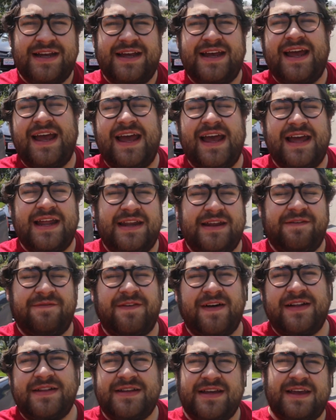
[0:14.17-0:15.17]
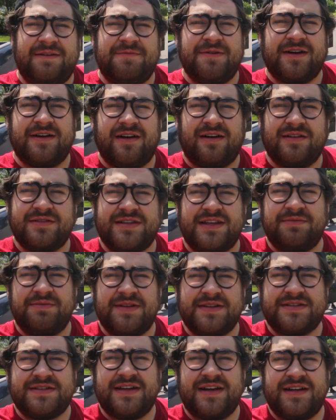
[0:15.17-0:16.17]
and he finally gave me a call telling me
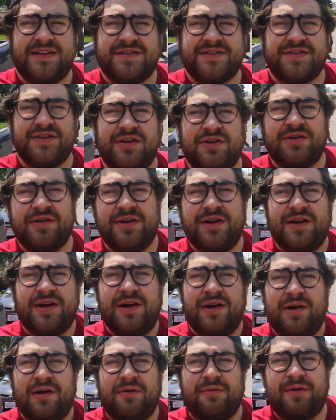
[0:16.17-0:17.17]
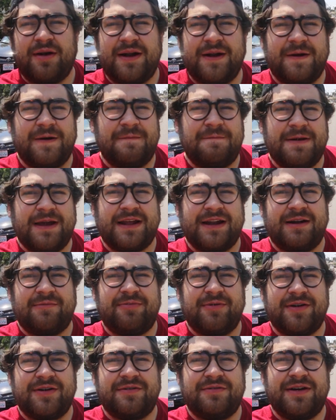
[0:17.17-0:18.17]
it's done, so we're going to go pick it up
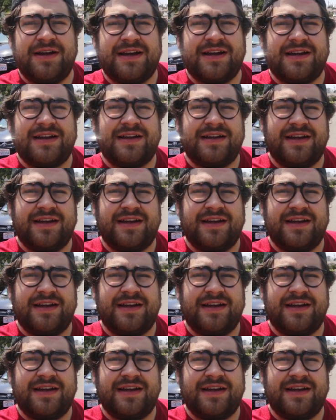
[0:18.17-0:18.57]
real quick.